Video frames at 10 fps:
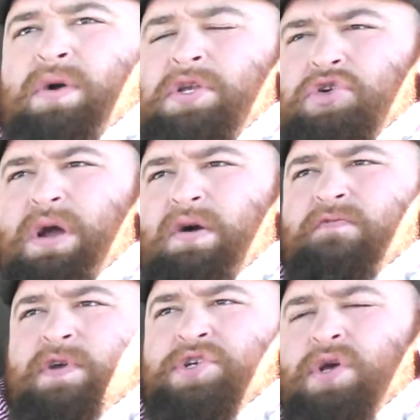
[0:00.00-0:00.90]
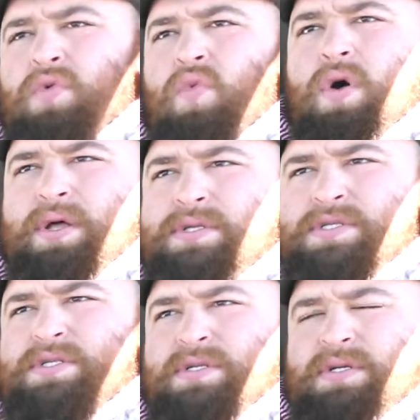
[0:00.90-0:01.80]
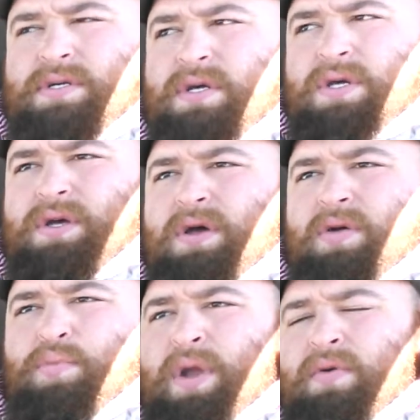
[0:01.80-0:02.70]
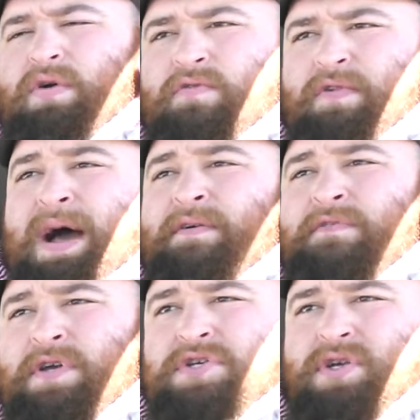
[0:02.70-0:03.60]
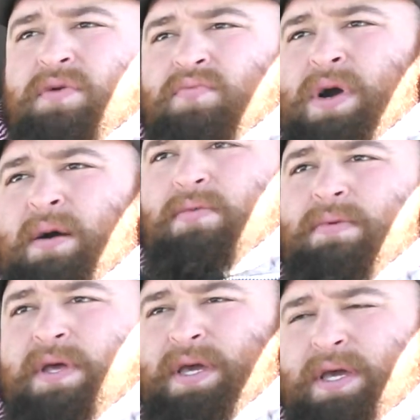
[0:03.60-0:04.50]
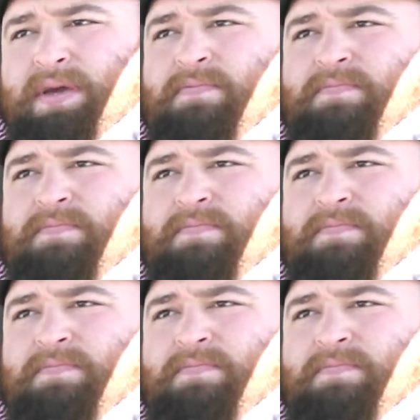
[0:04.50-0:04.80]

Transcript: trout fishing once, but I went fly fishing probably